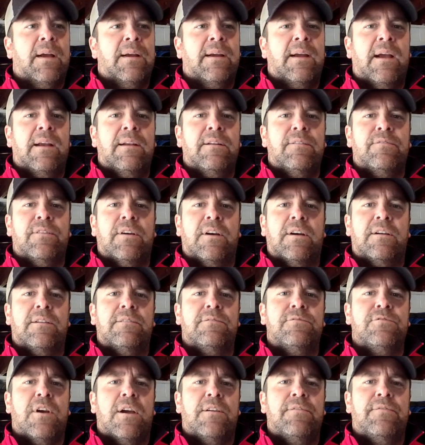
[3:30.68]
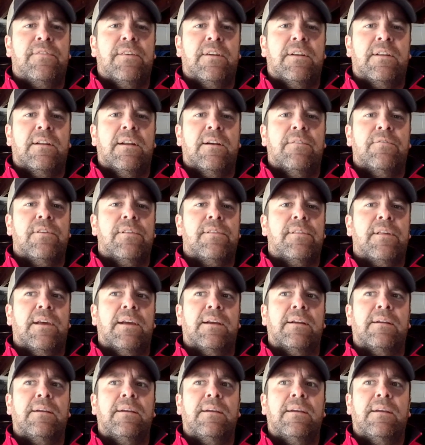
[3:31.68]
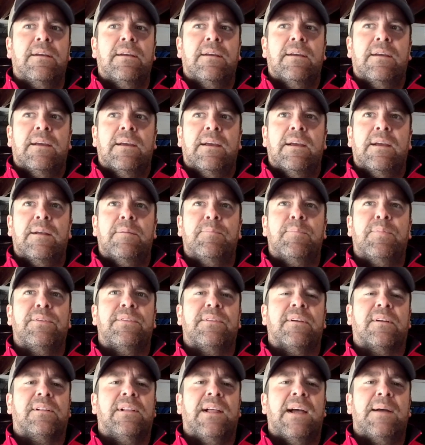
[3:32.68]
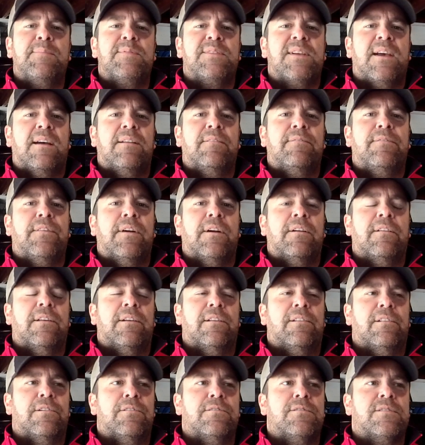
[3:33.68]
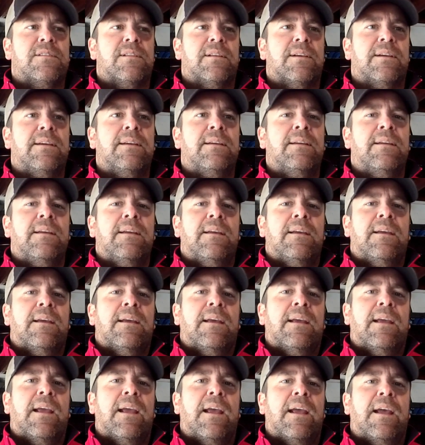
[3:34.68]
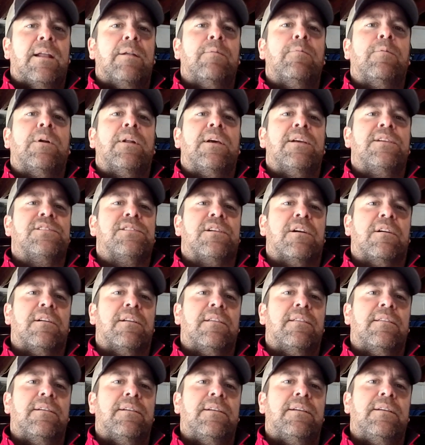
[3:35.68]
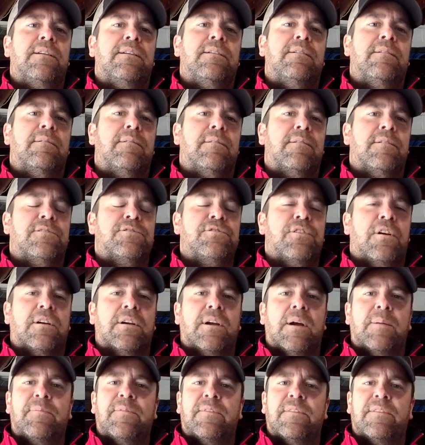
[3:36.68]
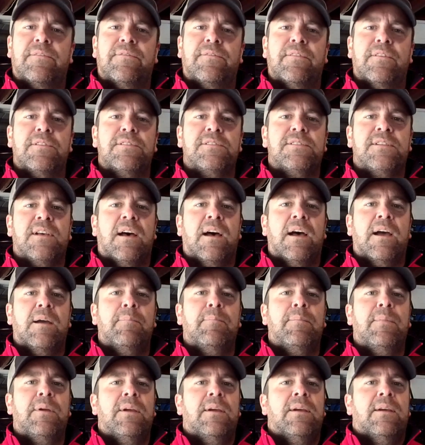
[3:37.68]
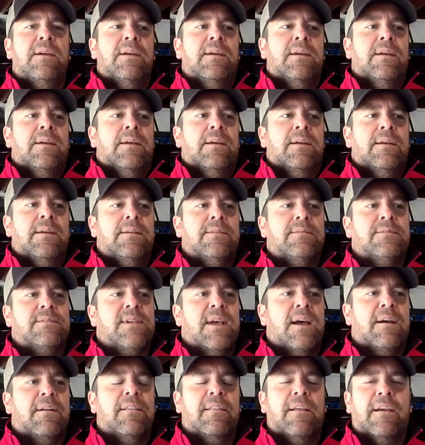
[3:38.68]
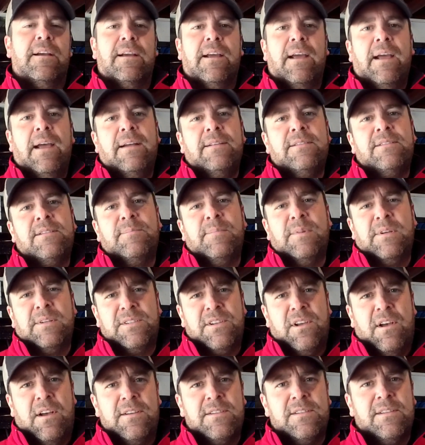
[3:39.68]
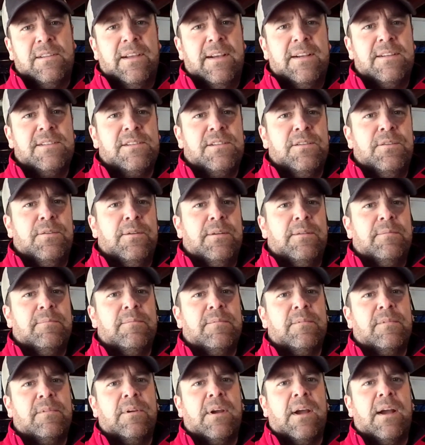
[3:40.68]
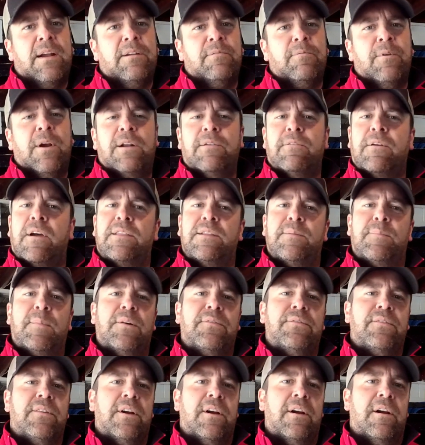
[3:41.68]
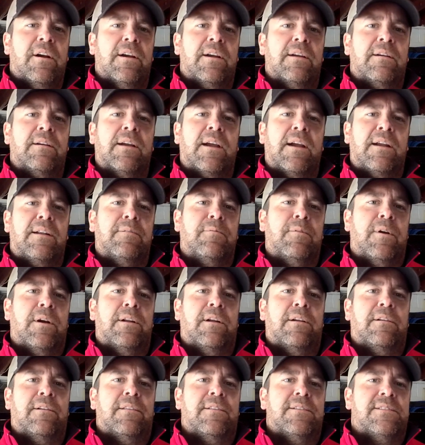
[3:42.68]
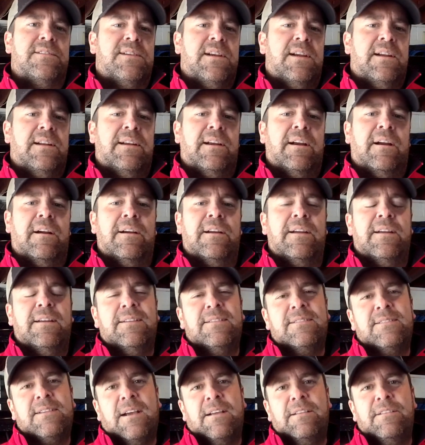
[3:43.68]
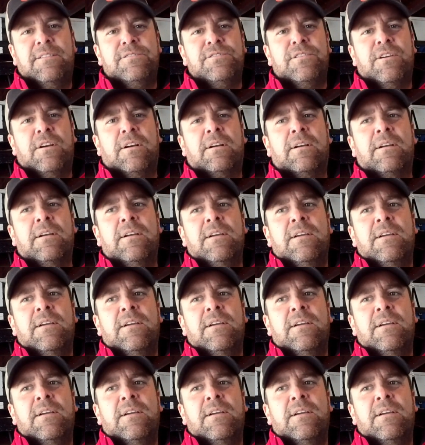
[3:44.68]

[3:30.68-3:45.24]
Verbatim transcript: I kind of uh, dry fitted everything and put the clamps on fairly loosely. And when I started the, the truck up for the first time, it sounded like it had some exhaust leaks to it, kind of right around the muffler area, kind of right under the seating area inside the truck.